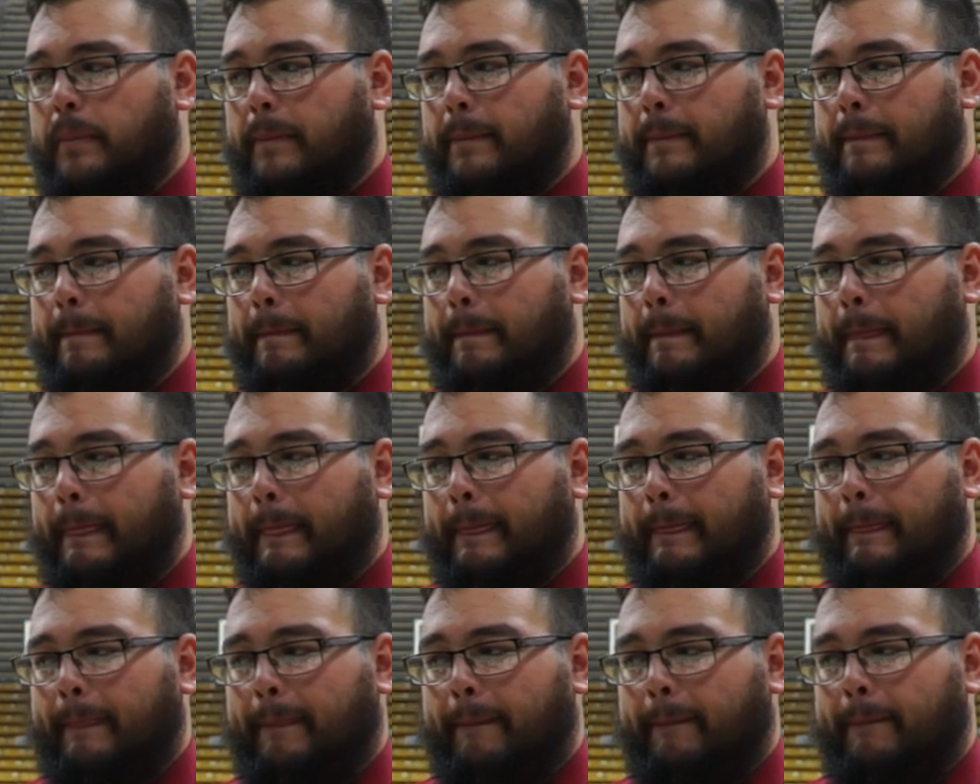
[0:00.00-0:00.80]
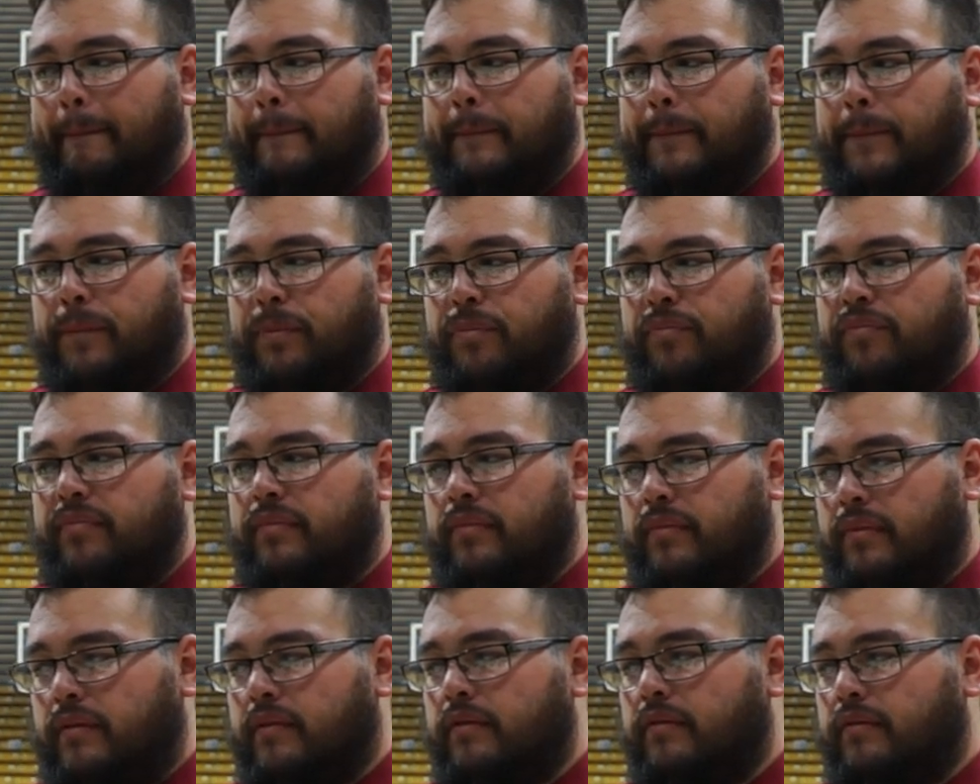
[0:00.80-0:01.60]

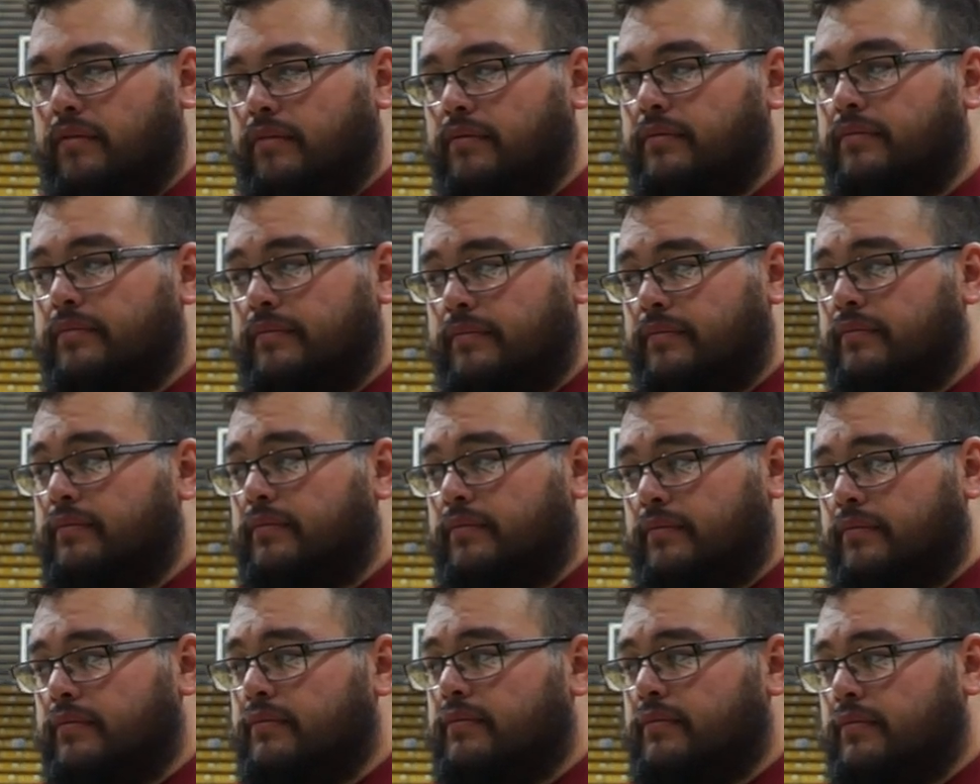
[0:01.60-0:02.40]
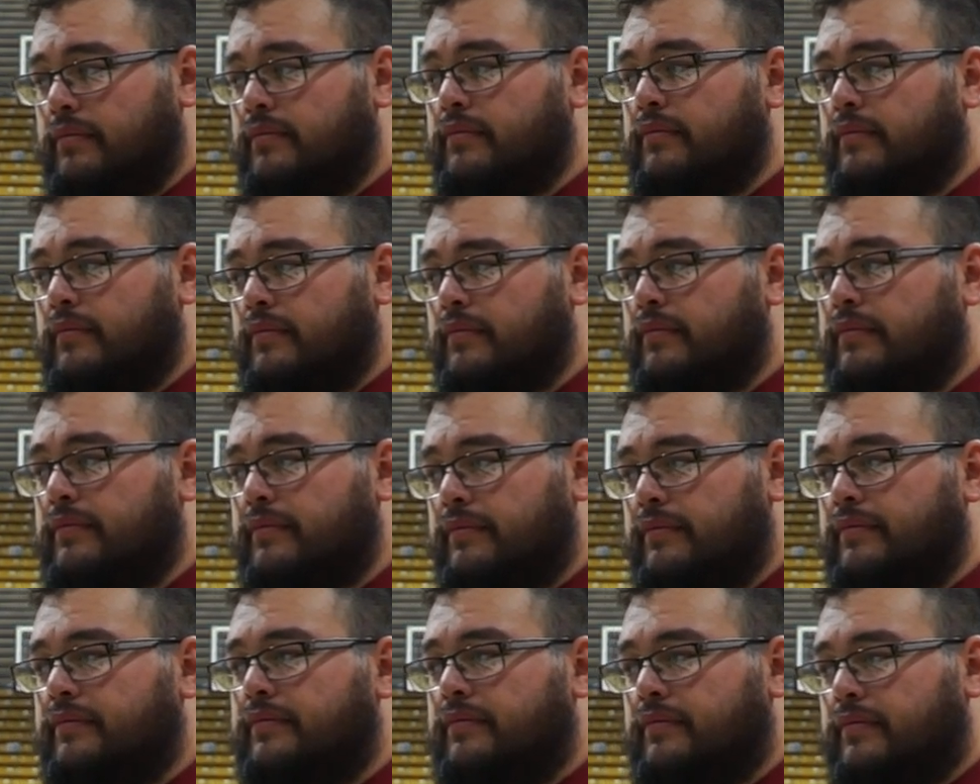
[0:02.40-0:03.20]

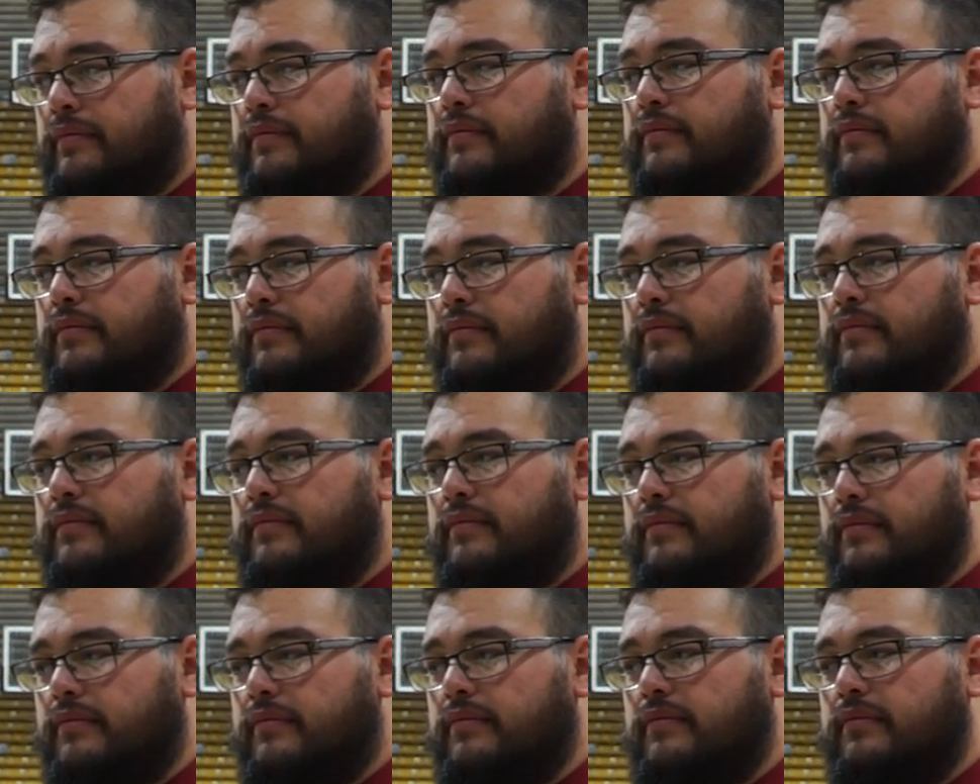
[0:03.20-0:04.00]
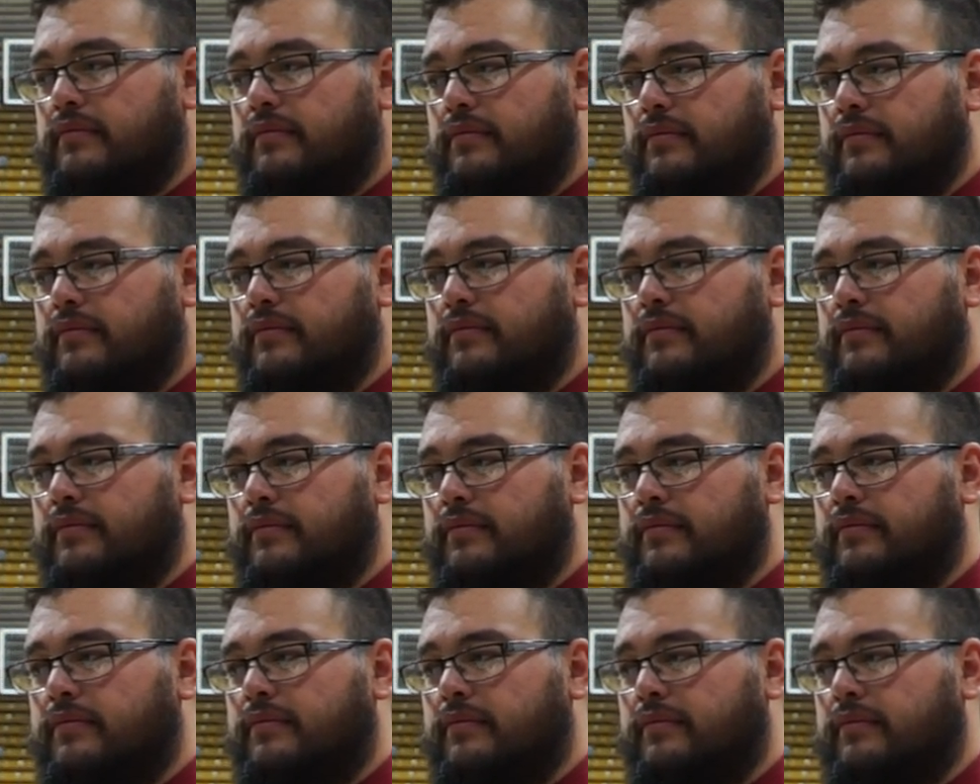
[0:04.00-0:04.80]

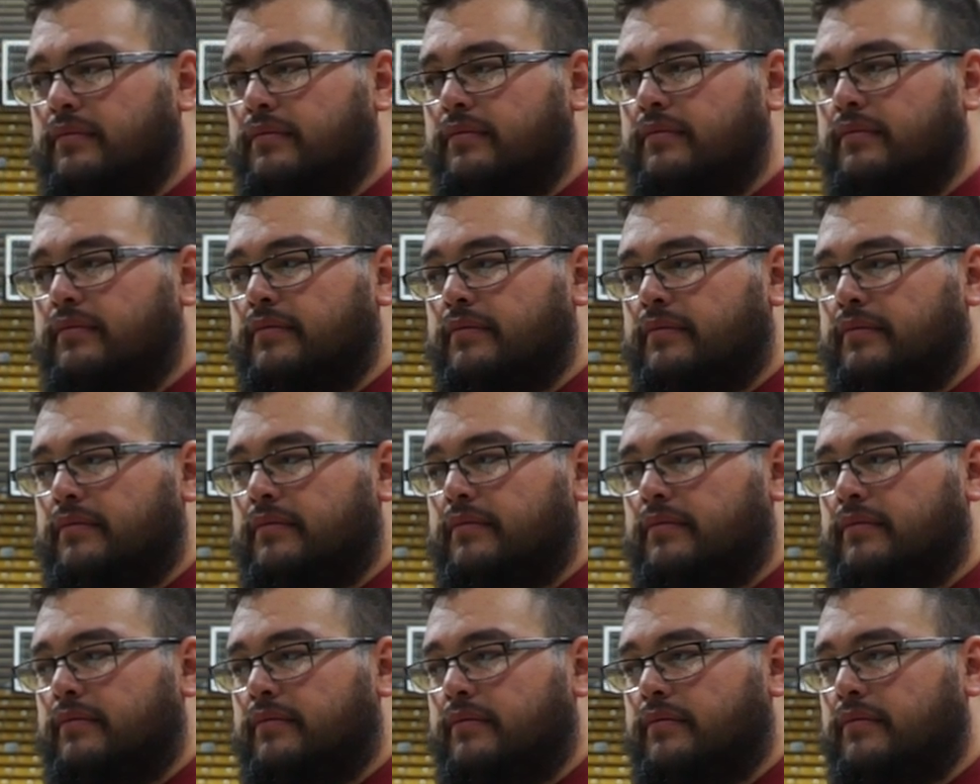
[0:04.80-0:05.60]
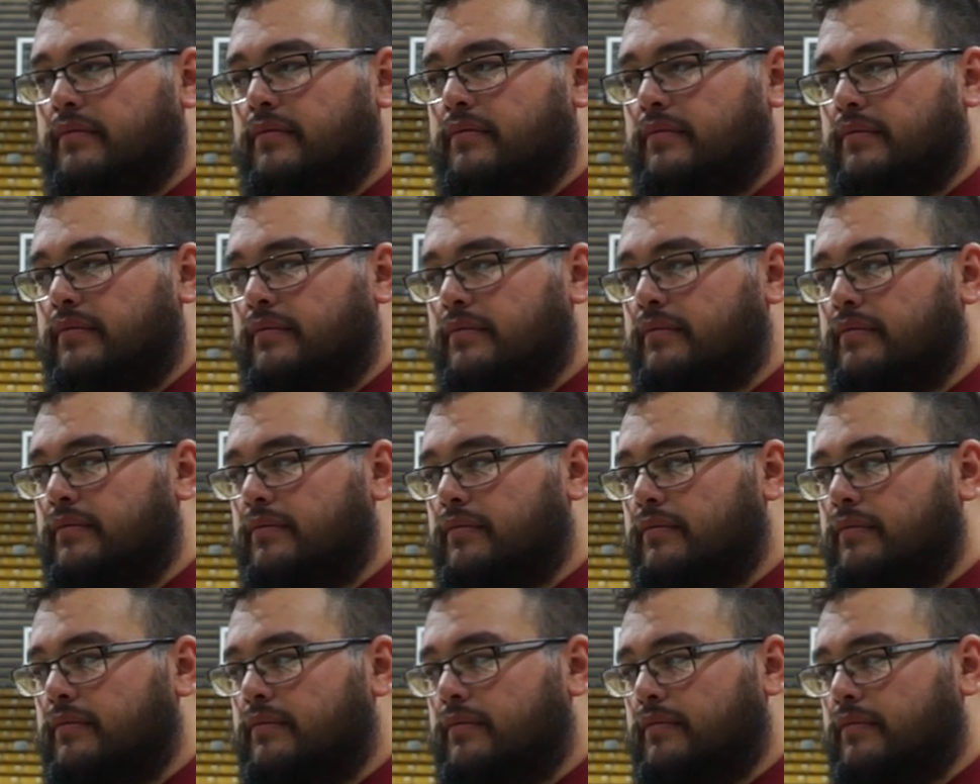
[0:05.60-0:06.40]

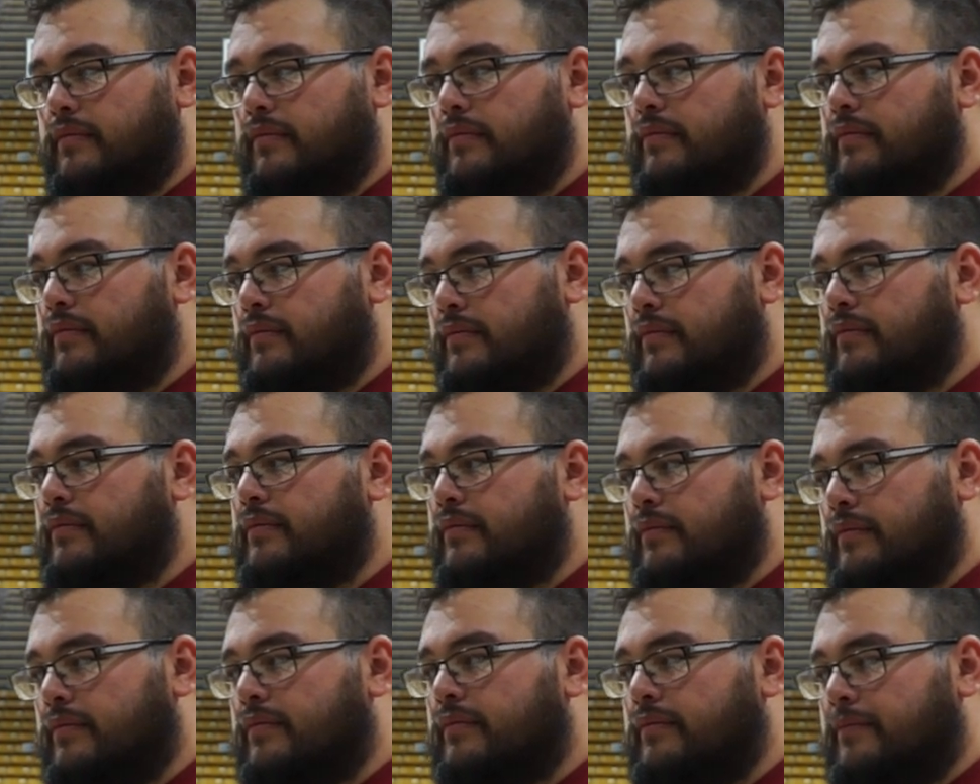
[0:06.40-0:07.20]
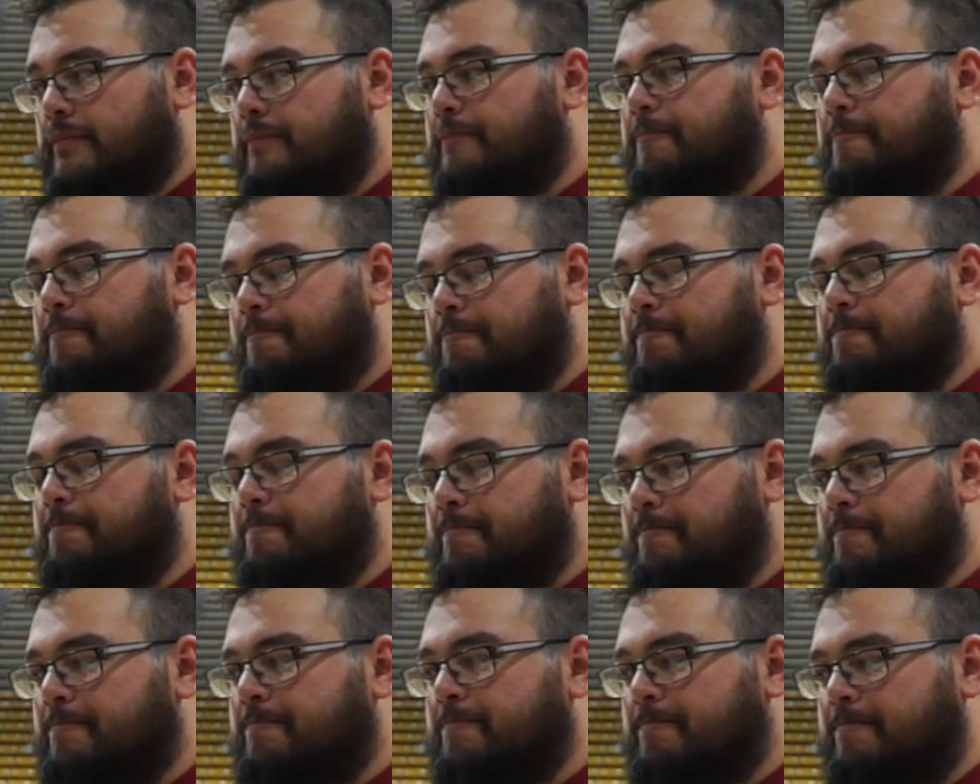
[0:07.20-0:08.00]
(not speaking)